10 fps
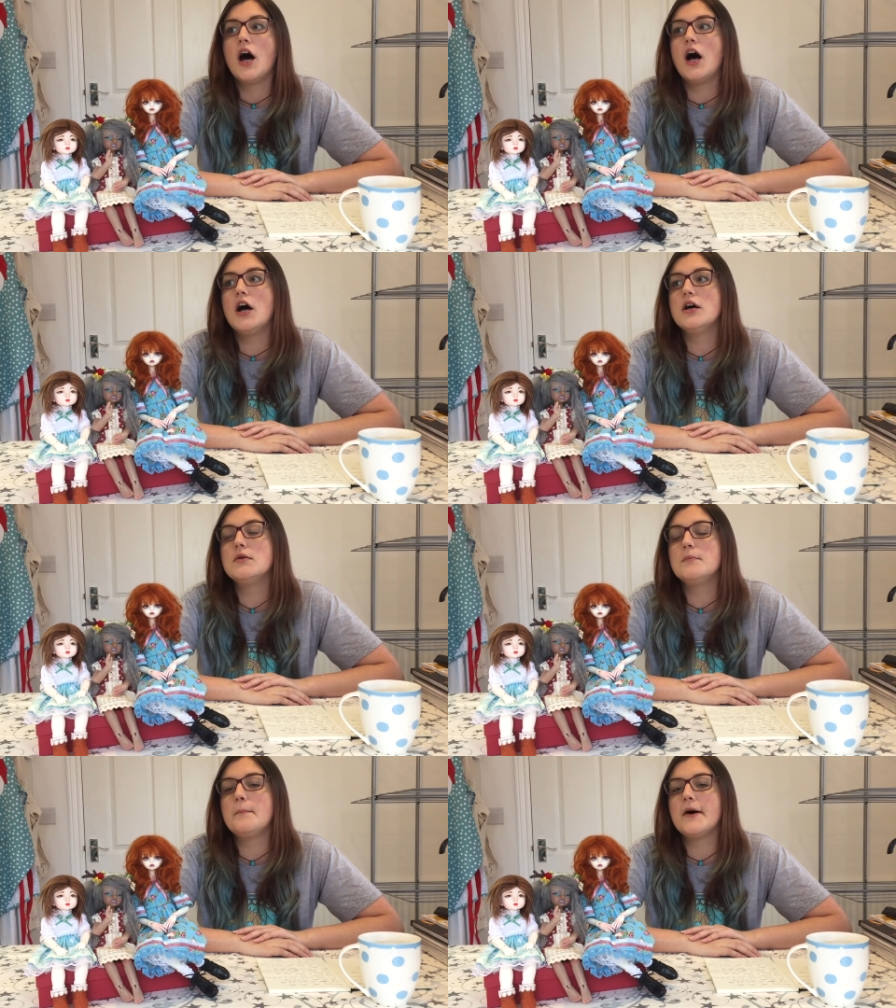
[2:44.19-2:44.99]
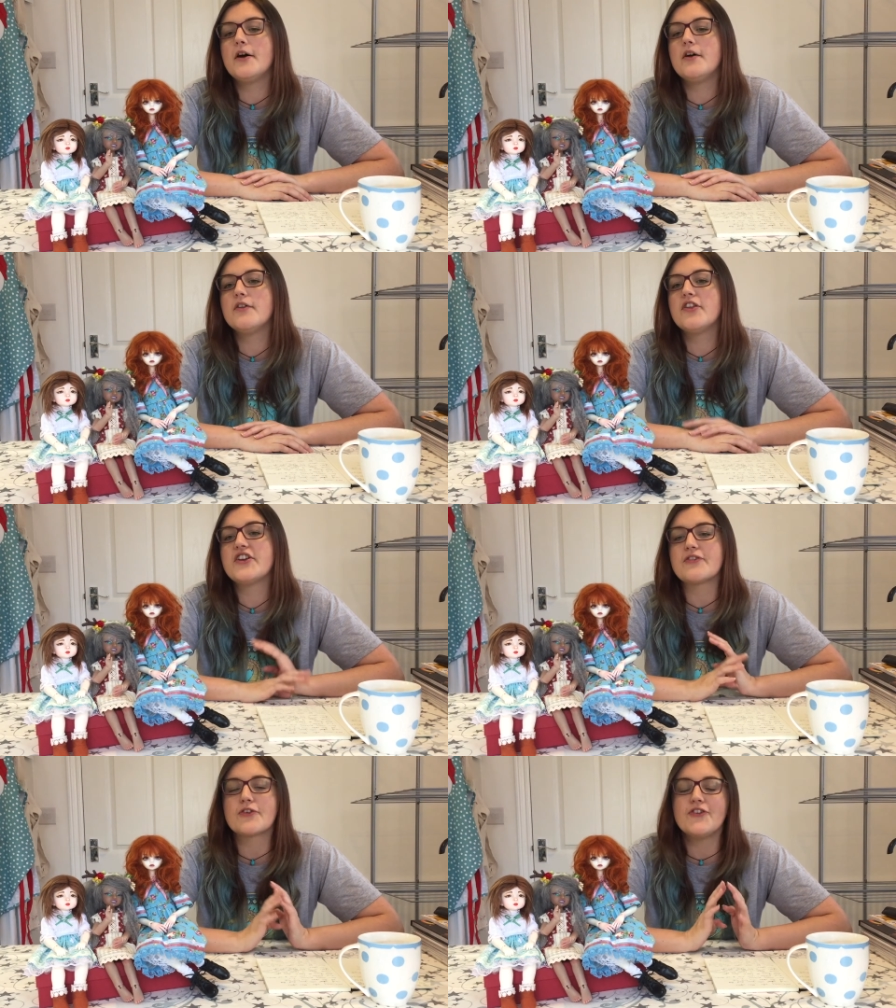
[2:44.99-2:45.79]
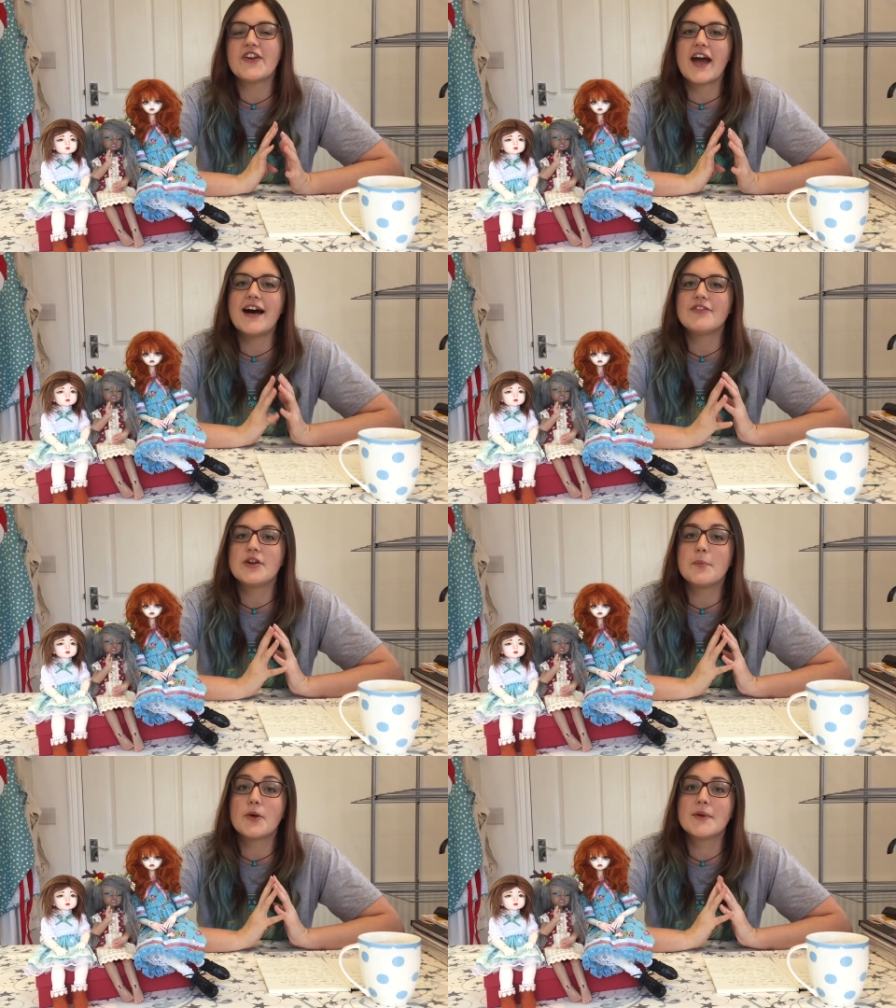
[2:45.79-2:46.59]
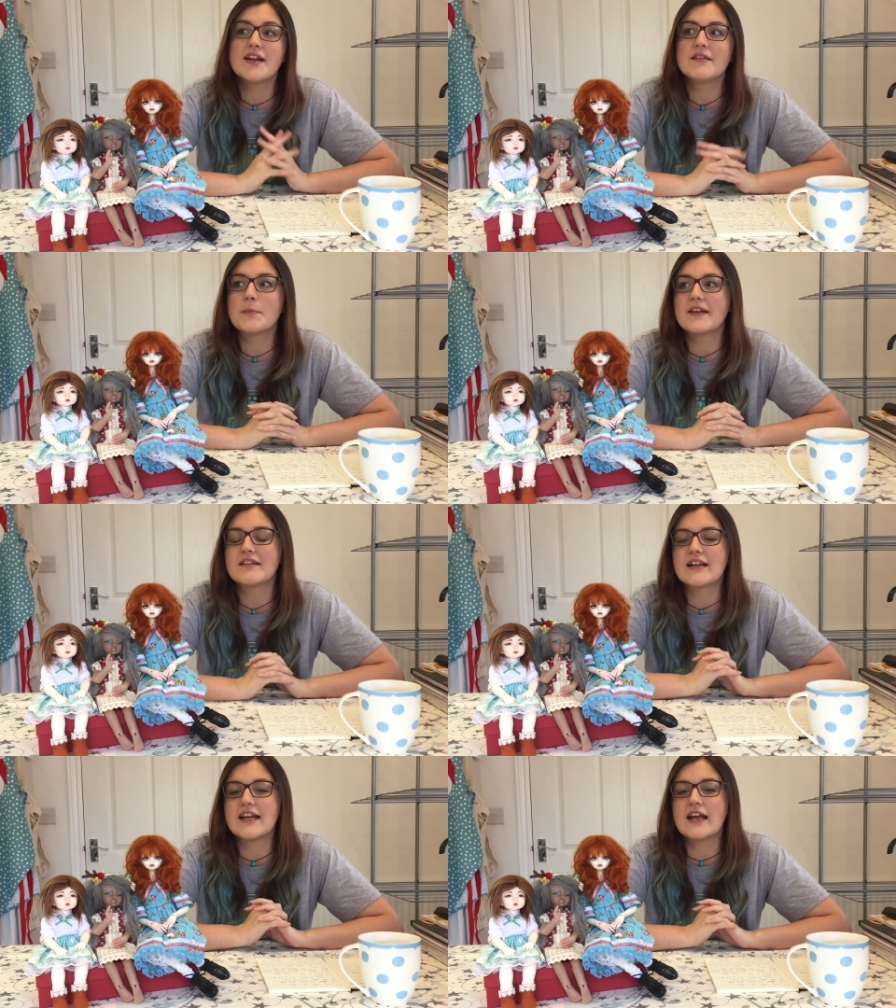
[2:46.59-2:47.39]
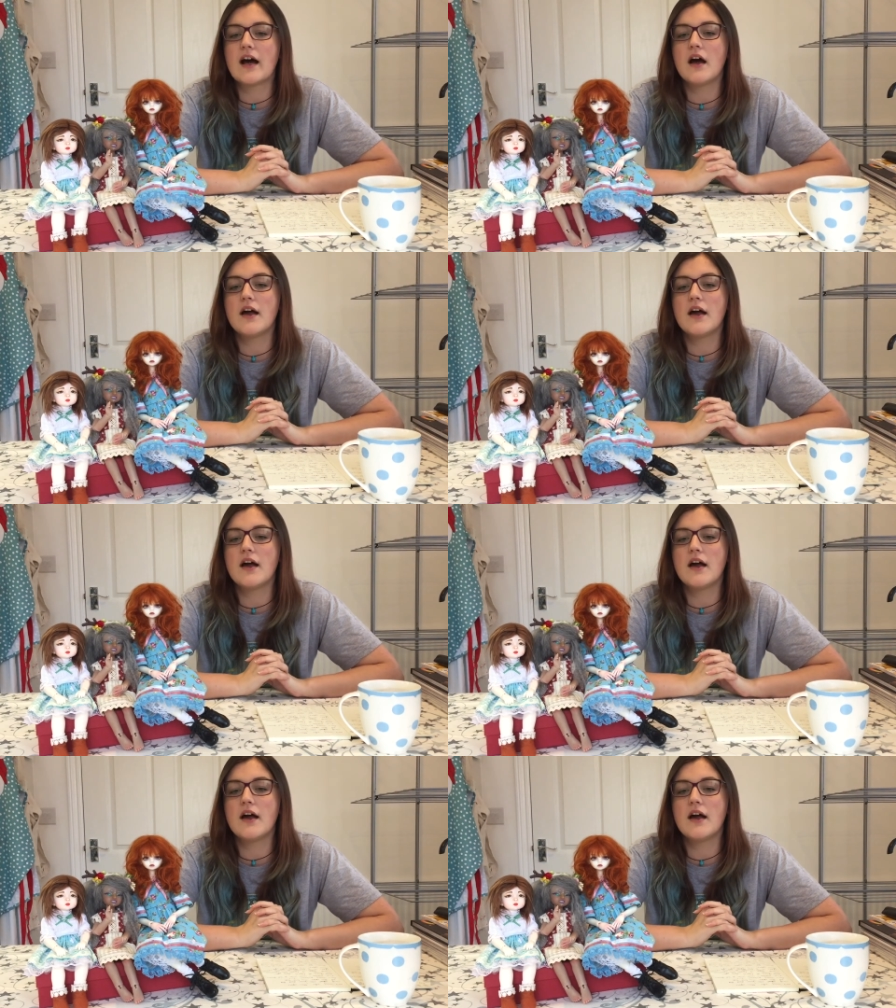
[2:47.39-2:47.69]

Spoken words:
But the difficulty I have at the moment is basically